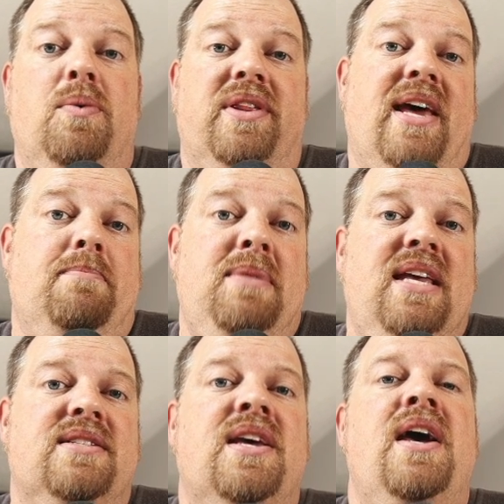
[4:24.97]
And what that
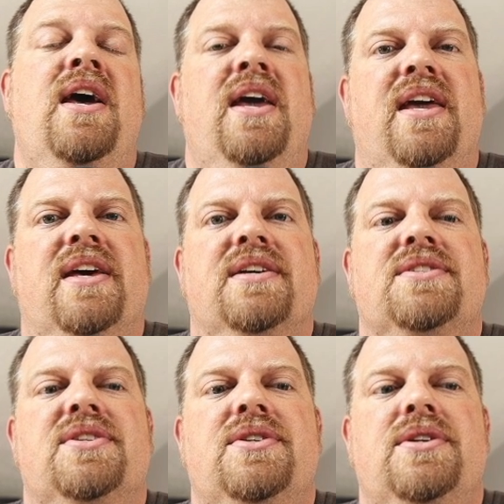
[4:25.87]
means
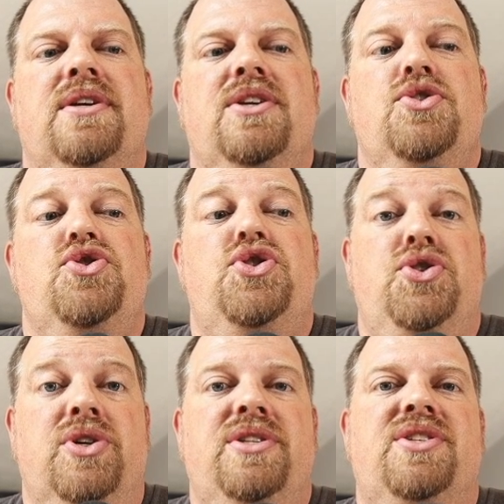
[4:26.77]
is,
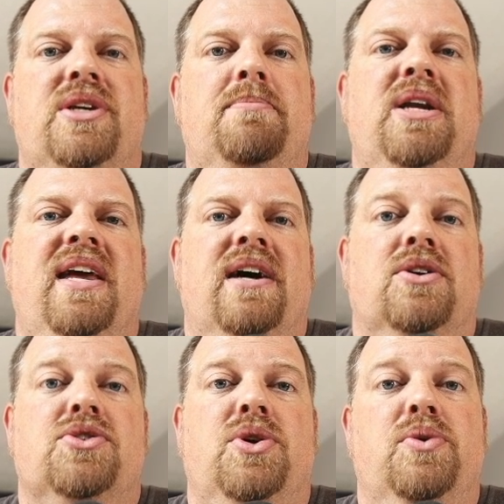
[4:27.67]
should somebody
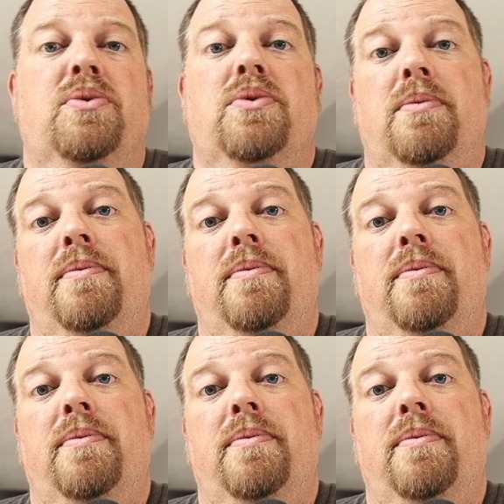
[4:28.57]
else who